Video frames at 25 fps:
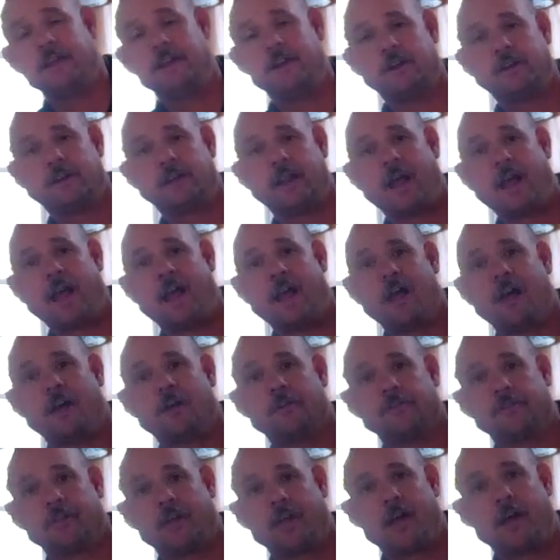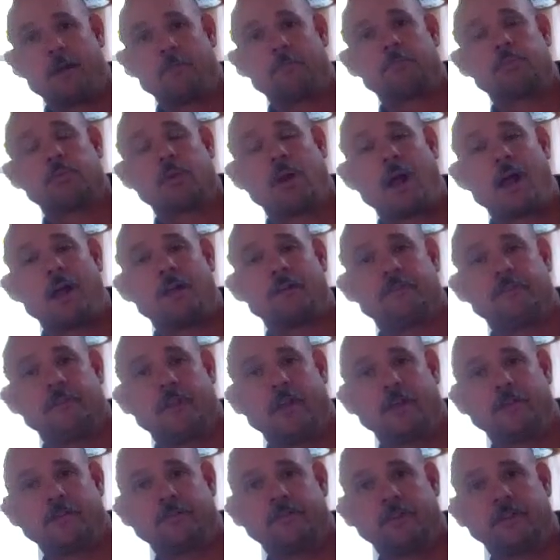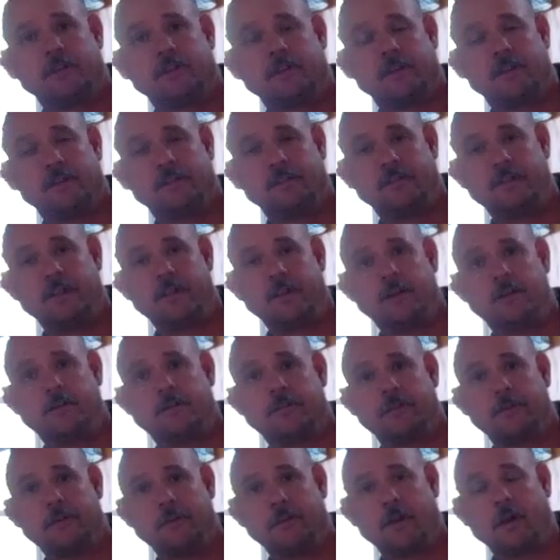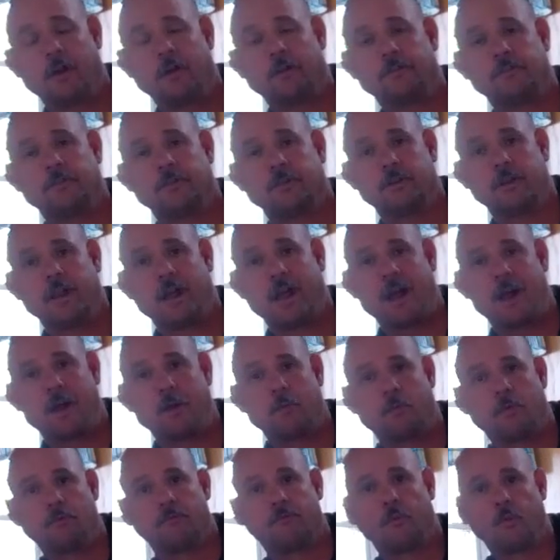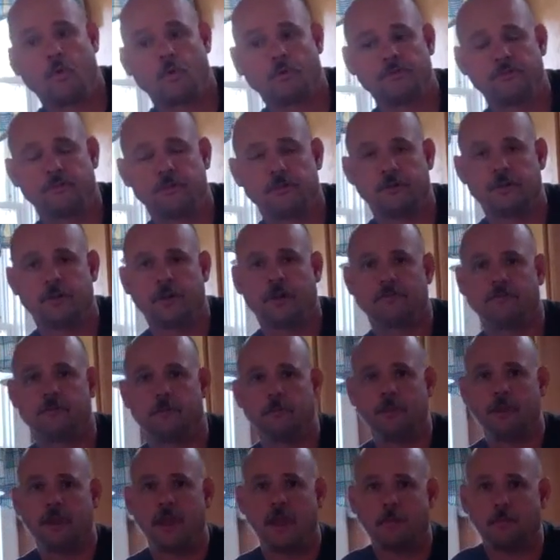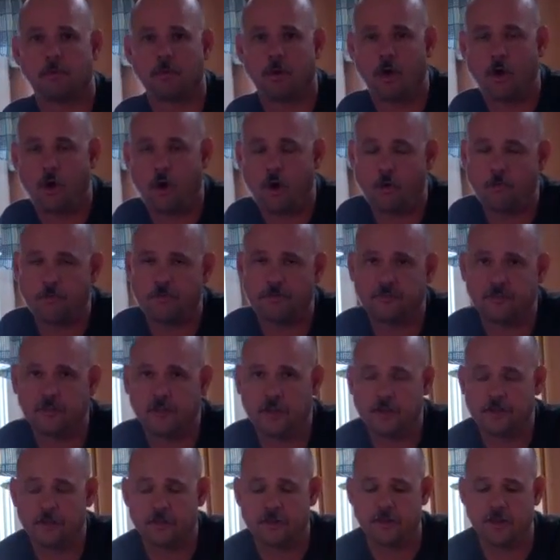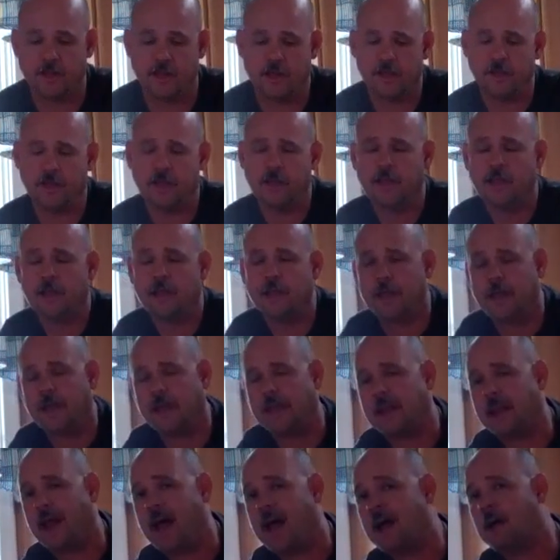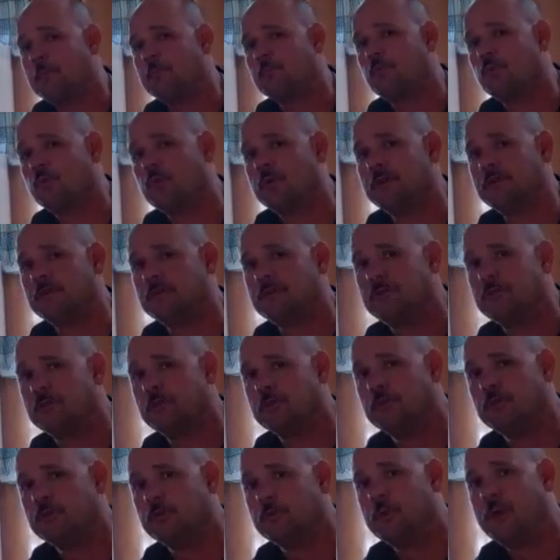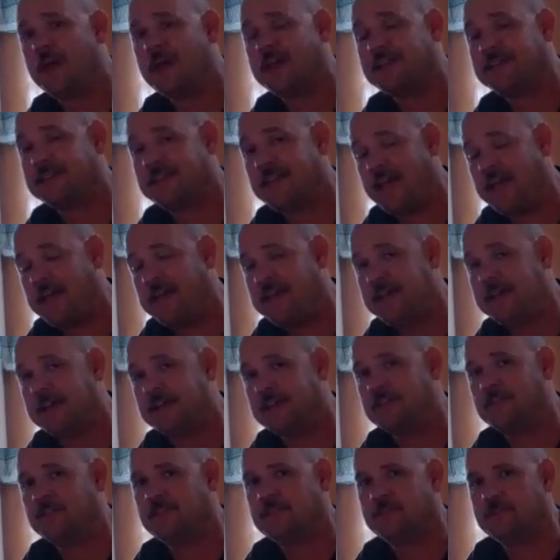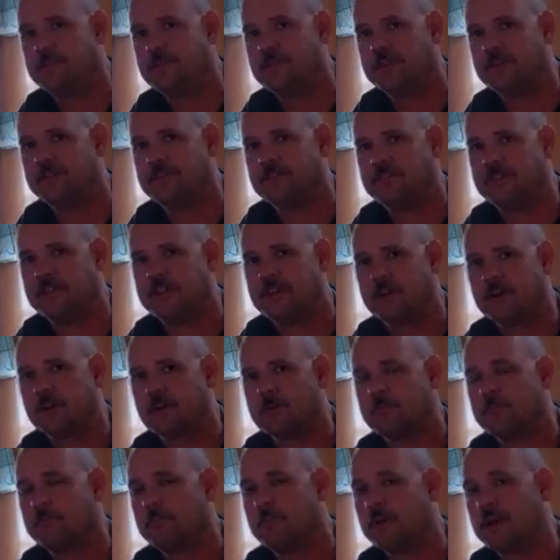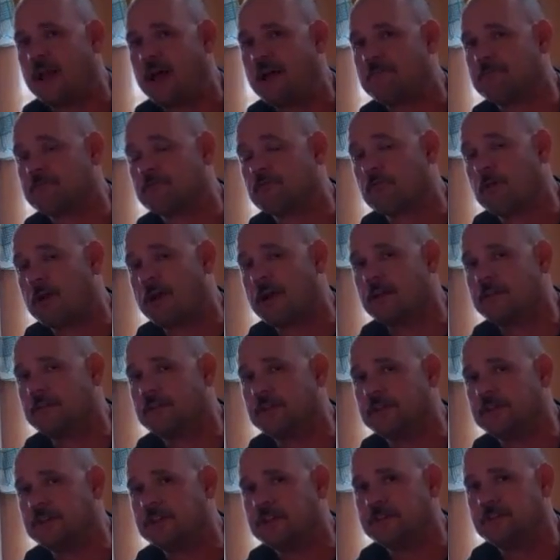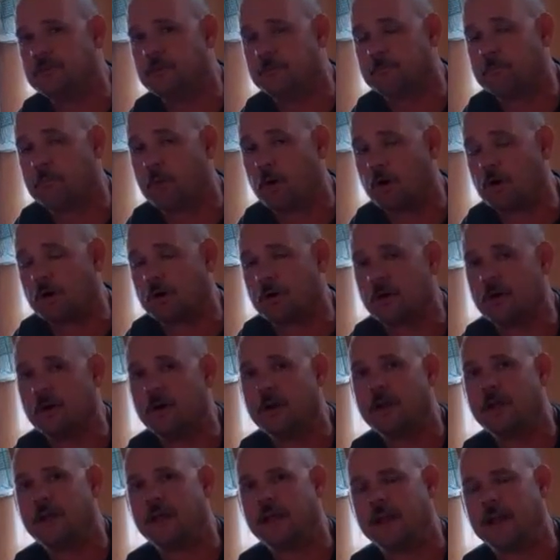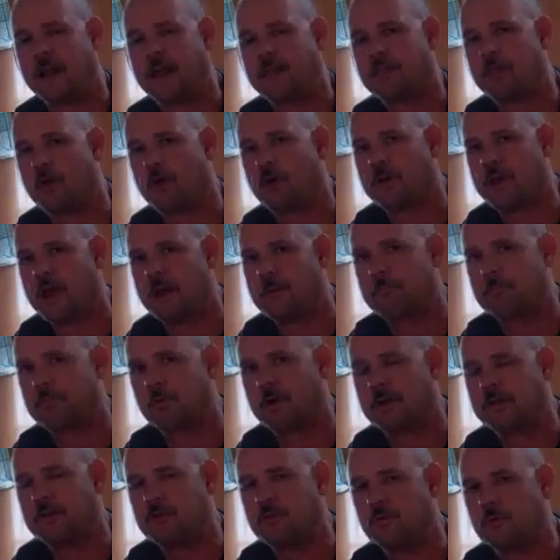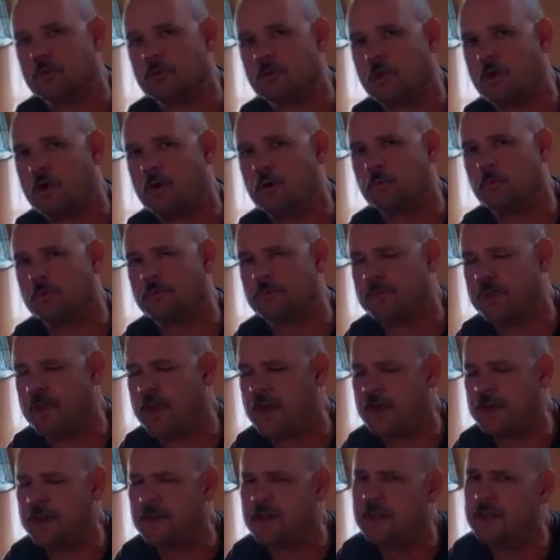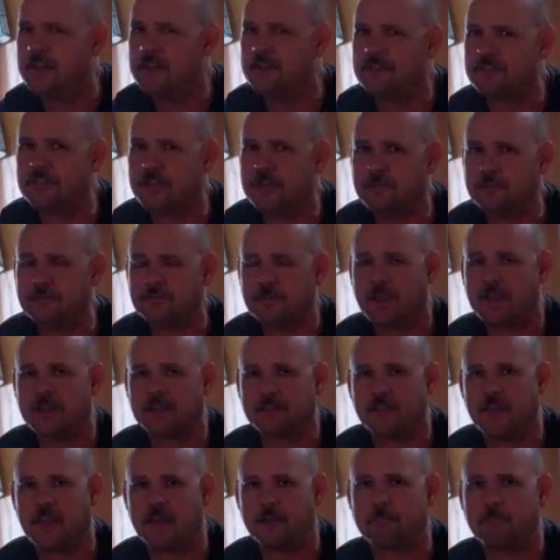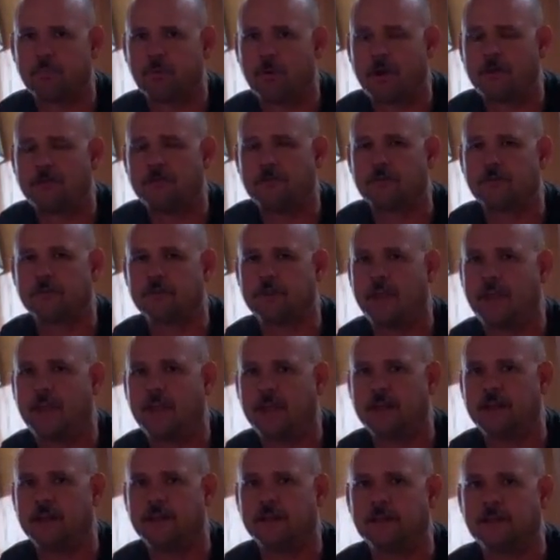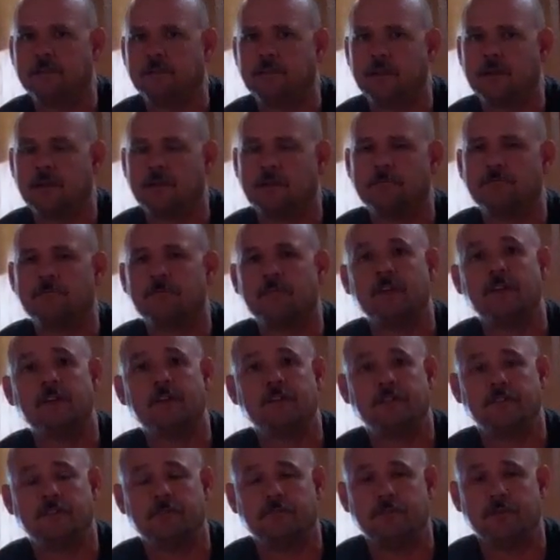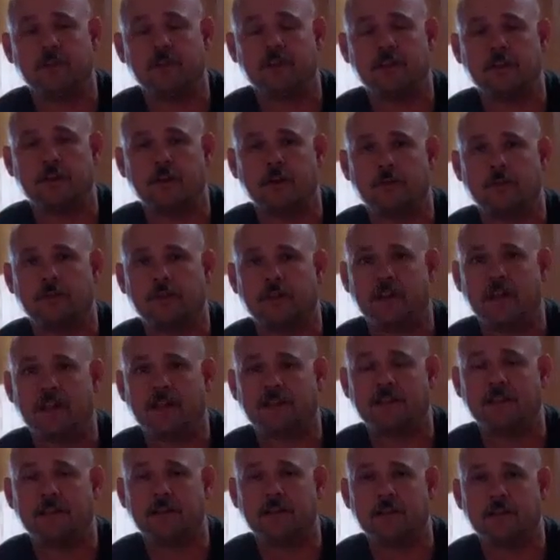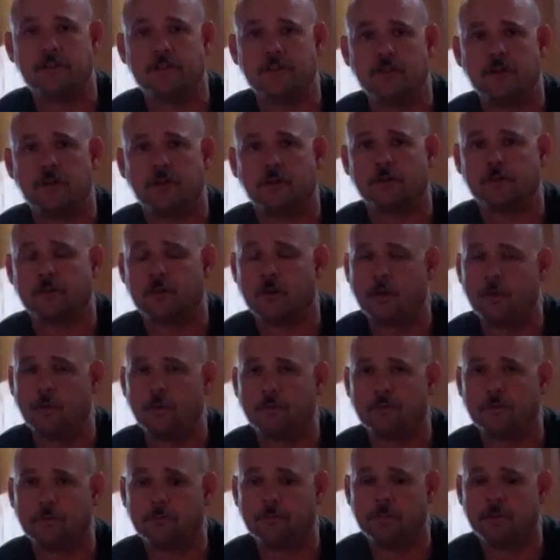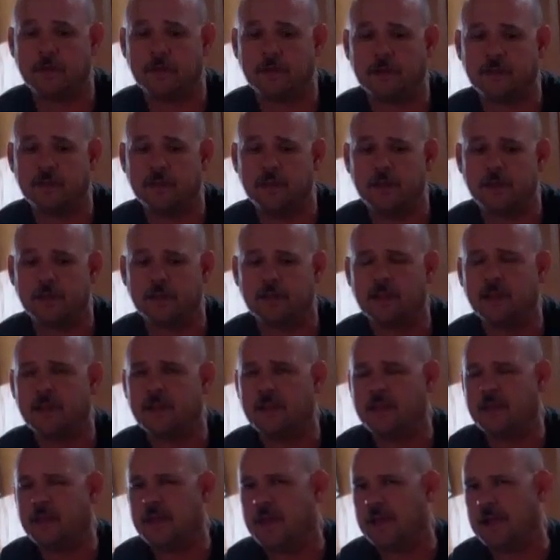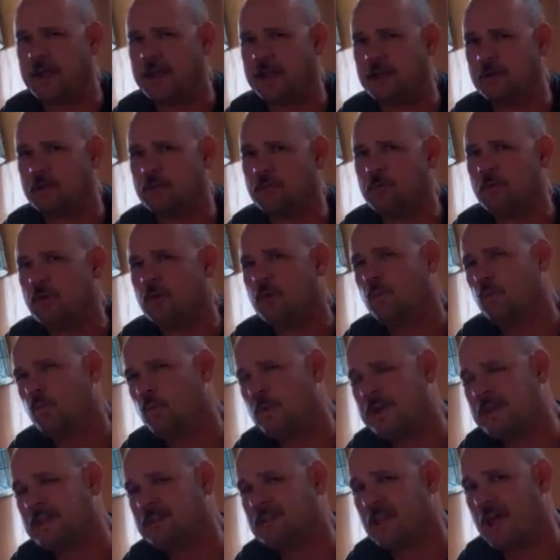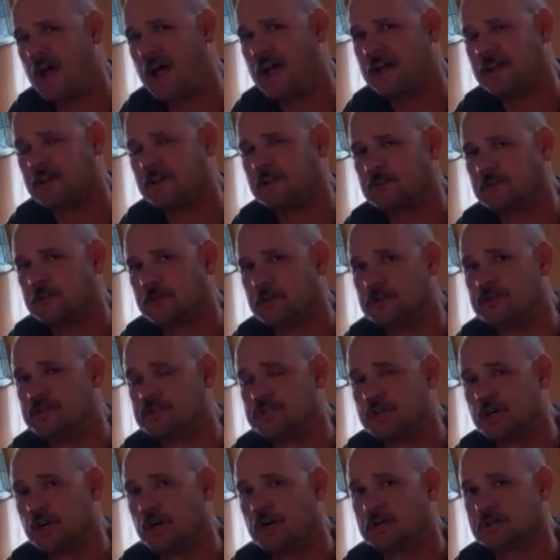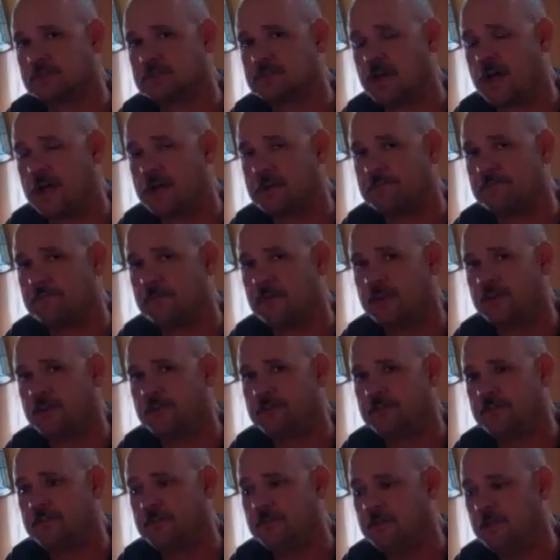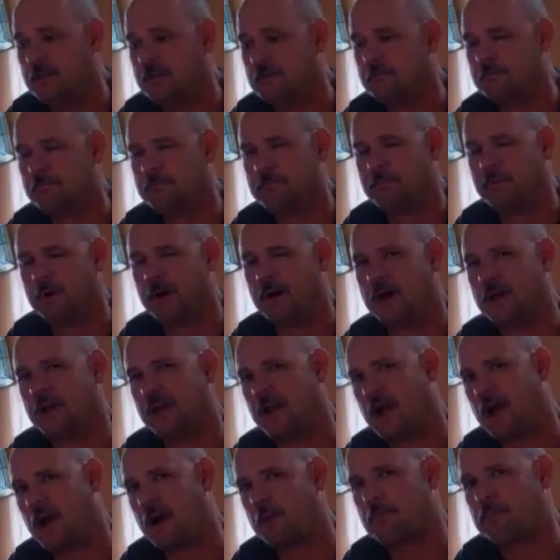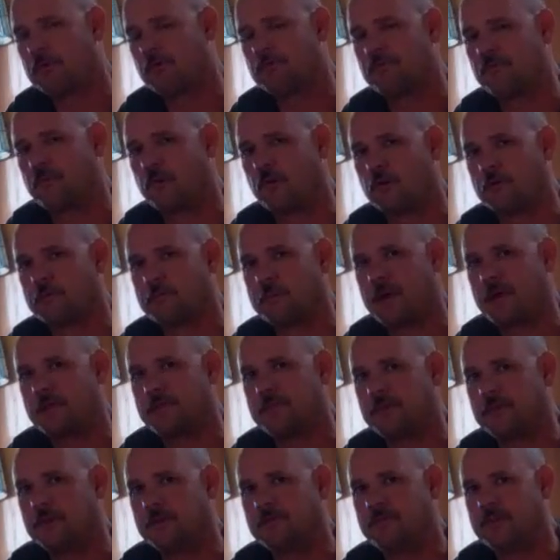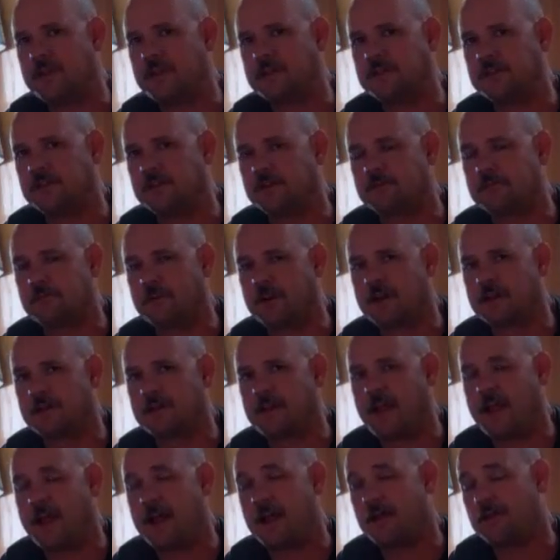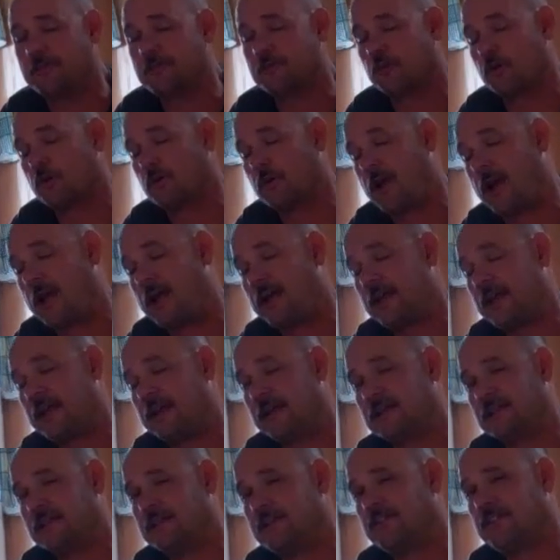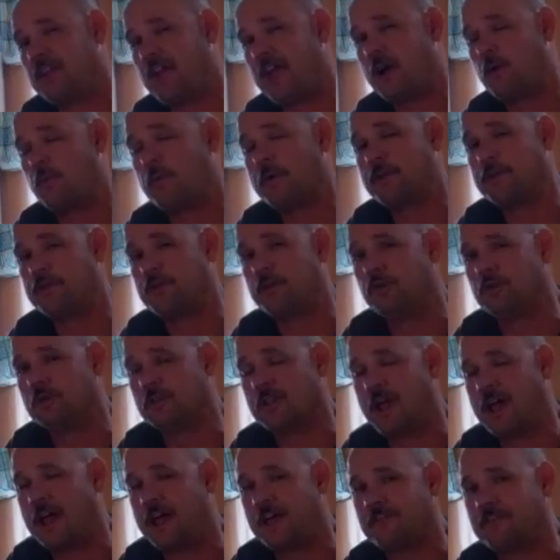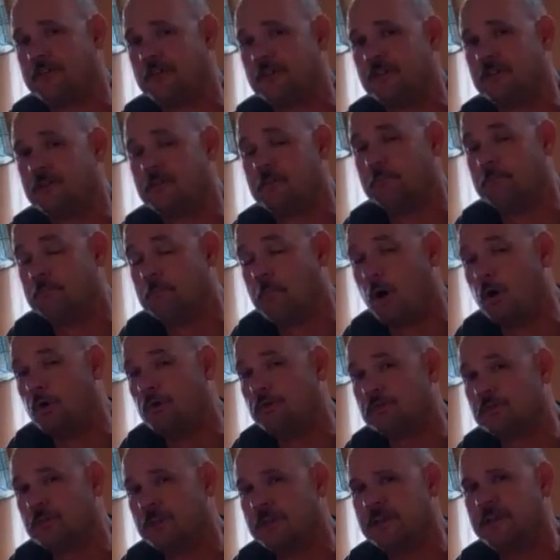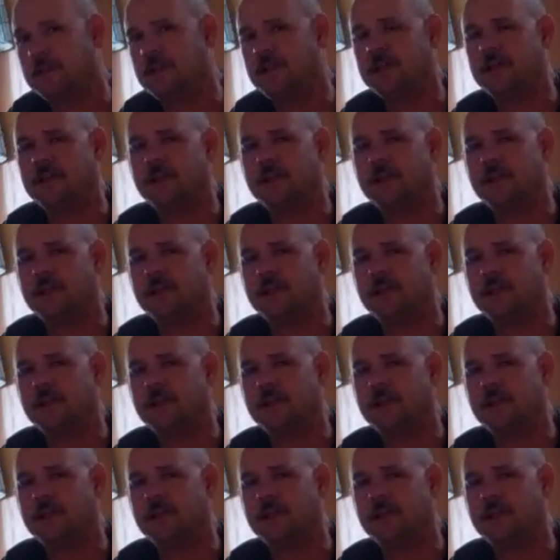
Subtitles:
here at the house, I'm processing a deer that Hunter and I were fortunate enough to be able to harvest the other day. And I'm going to can this deer, but I've ground it into burger. And I thought I'd bring you along with that. Seems like that pressure canning venison video that I did a year ago was a big hit. And we like the chunk type venison, but our preferred method of eating it around the house, or at least how we utilize it mostly,